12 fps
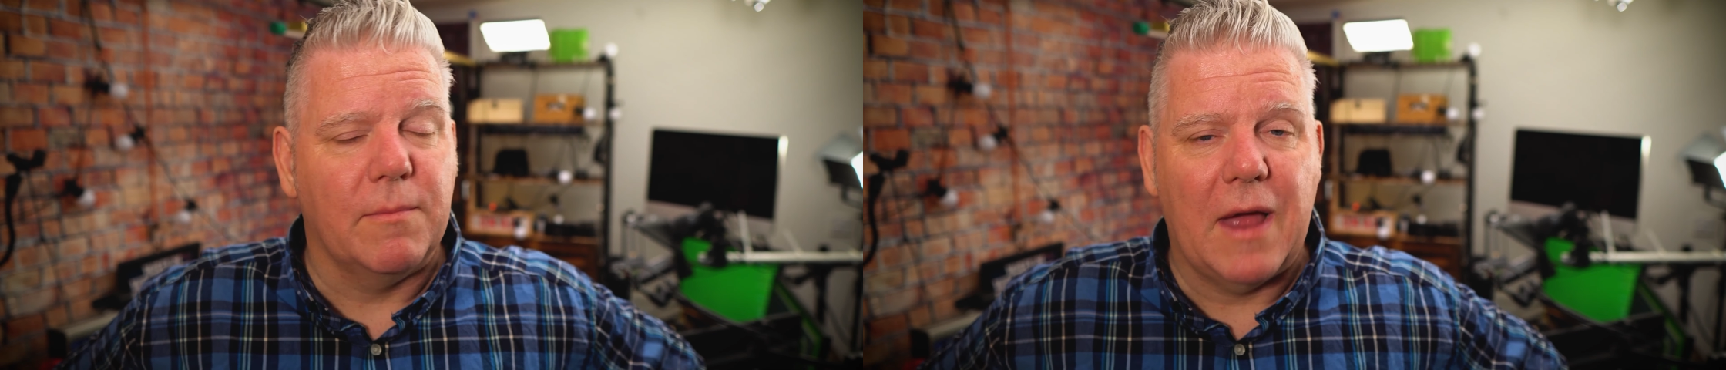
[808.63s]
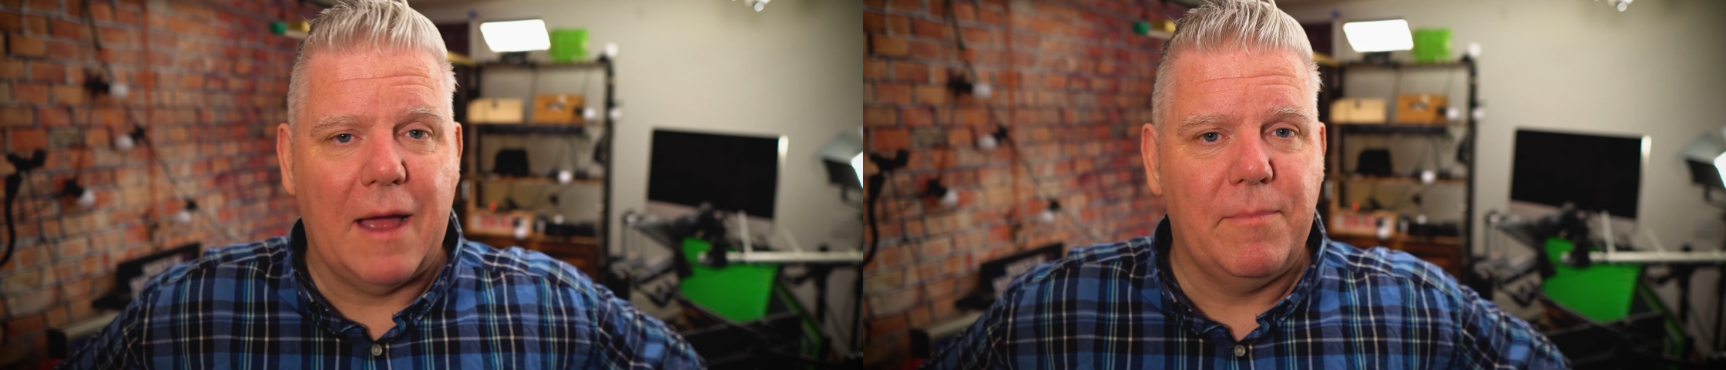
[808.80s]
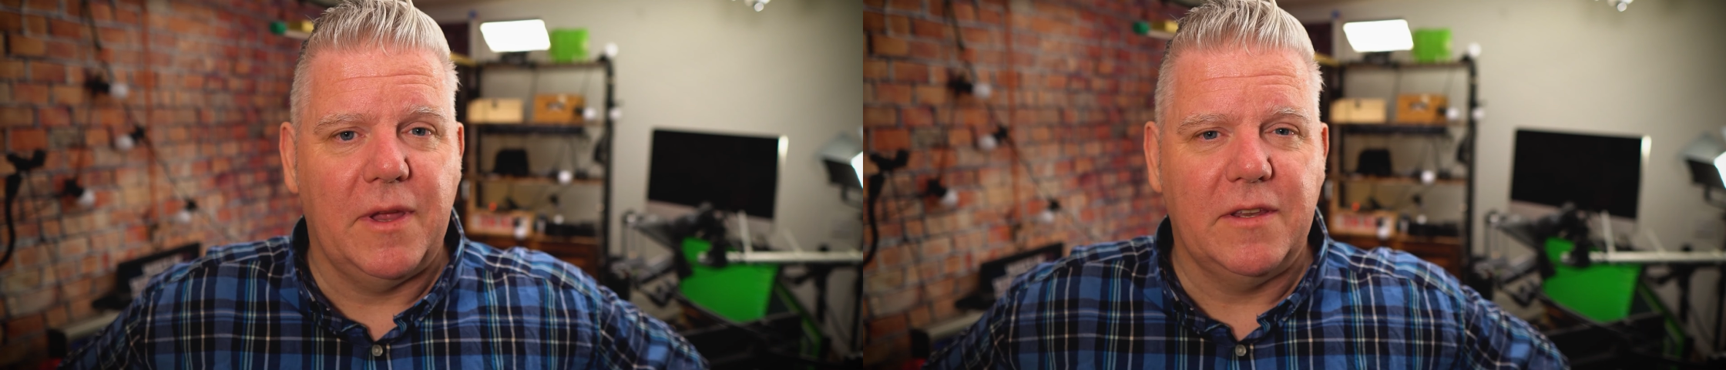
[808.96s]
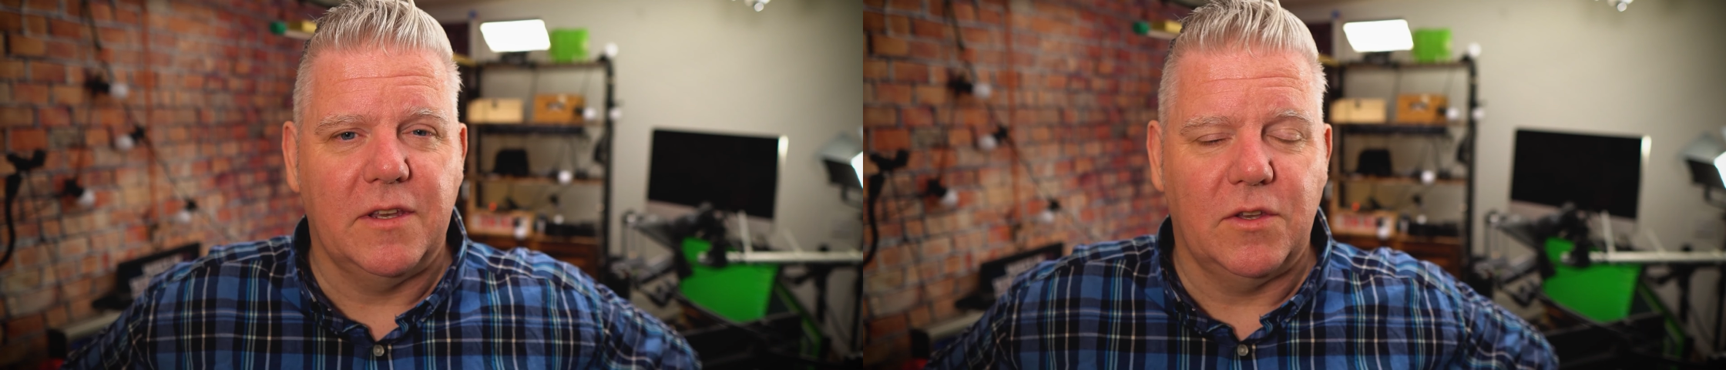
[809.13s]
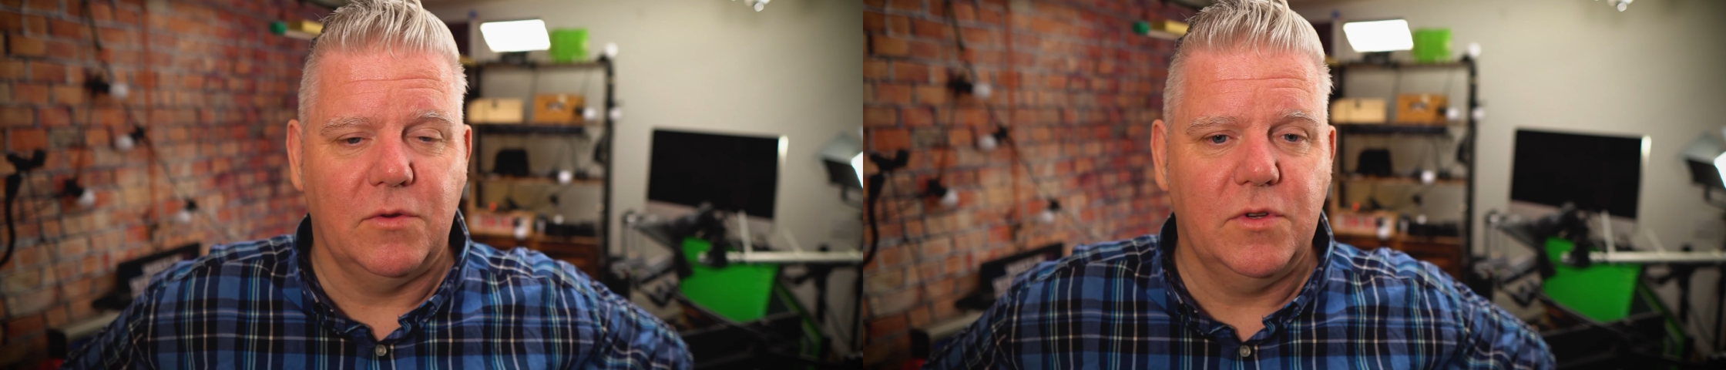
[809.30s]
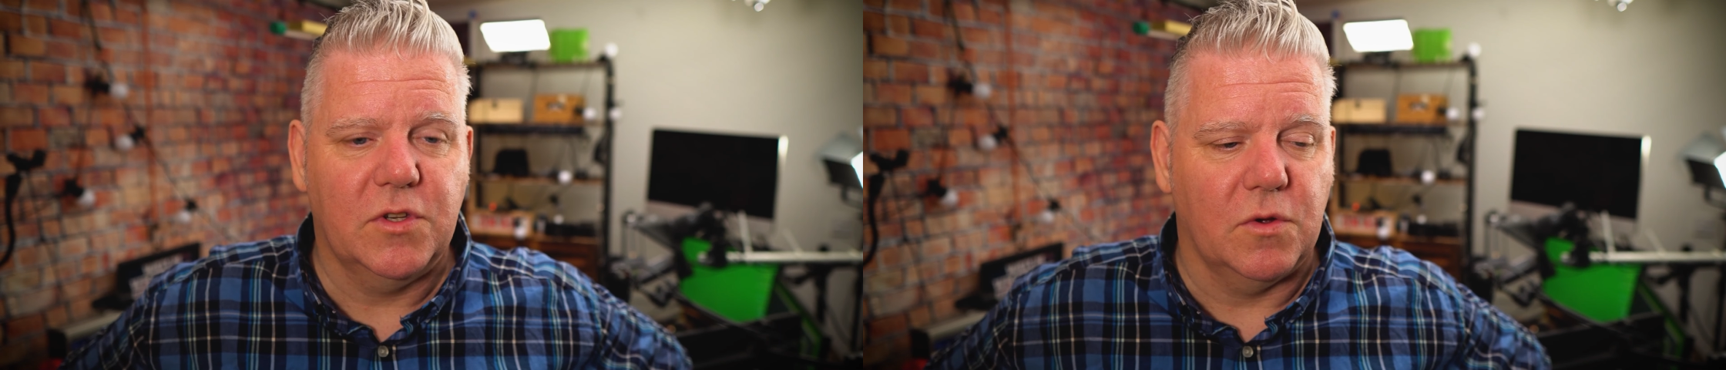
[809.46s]
I'm happy to
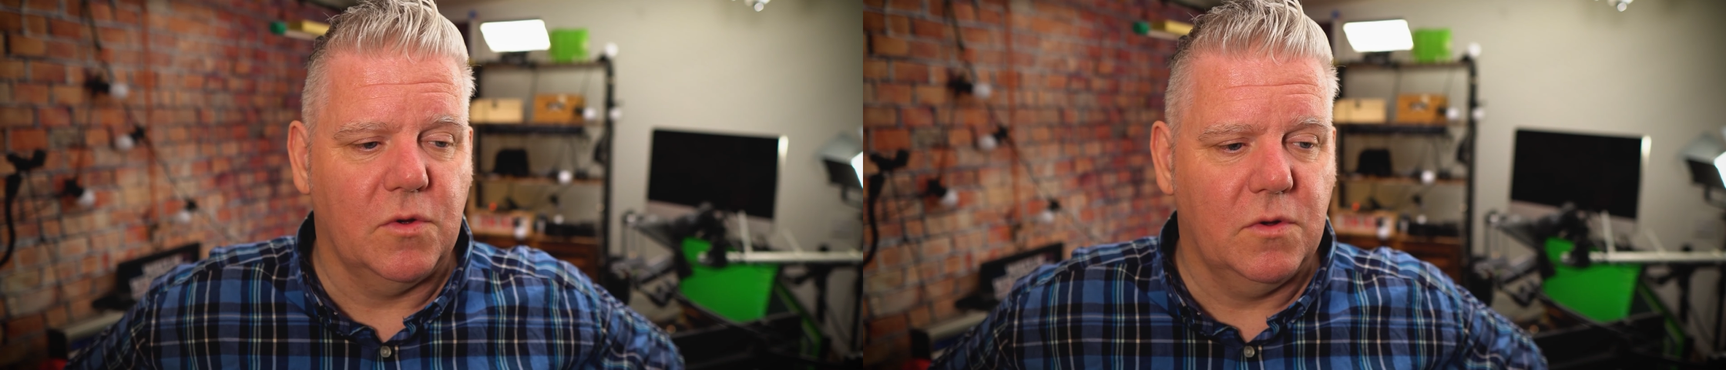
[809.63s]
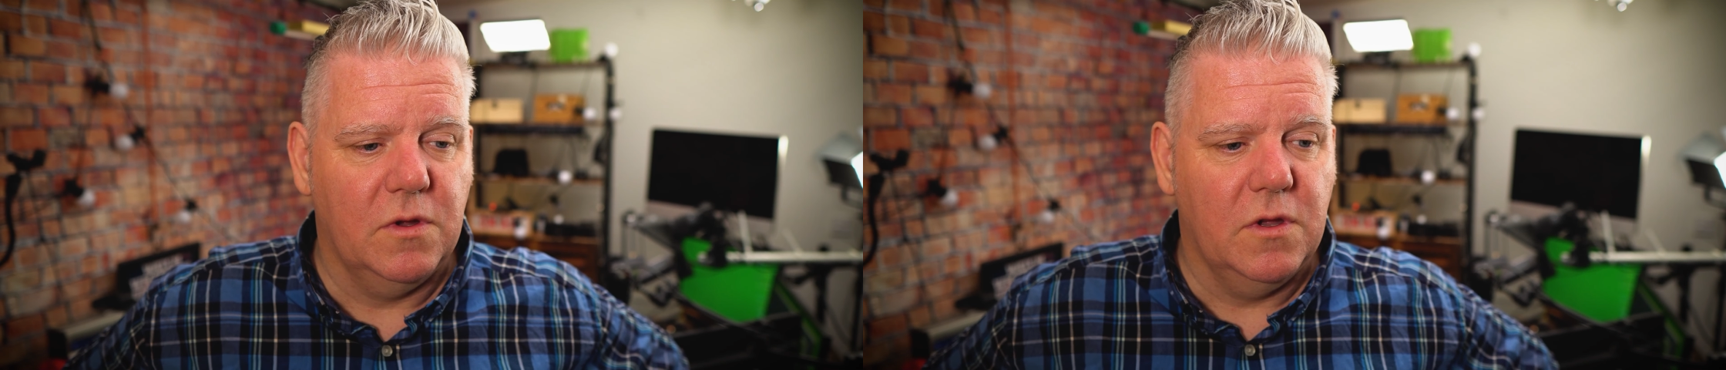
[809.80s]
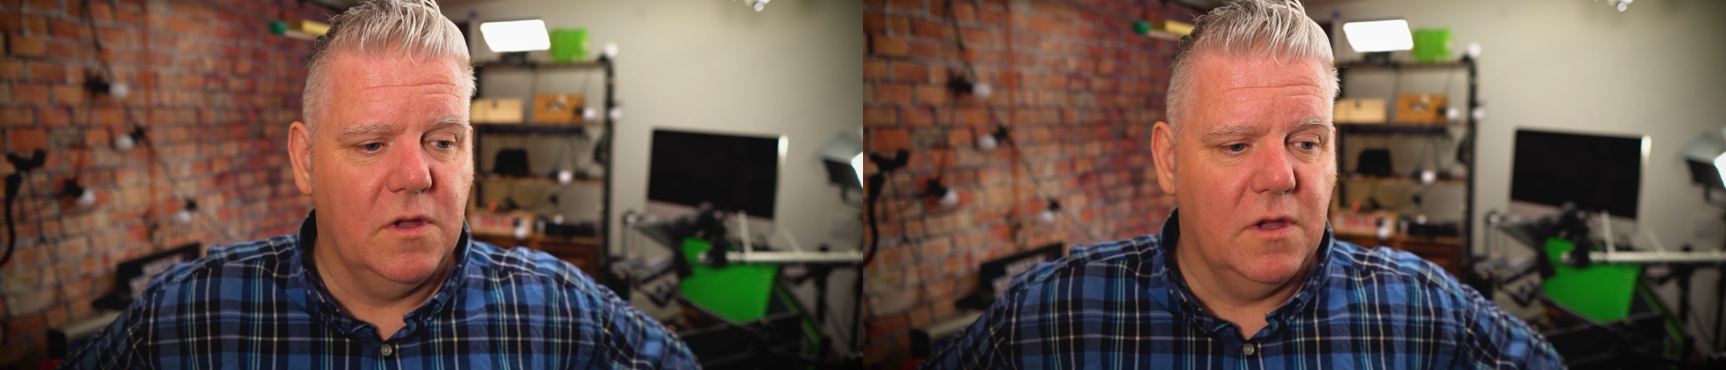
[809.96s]
do so.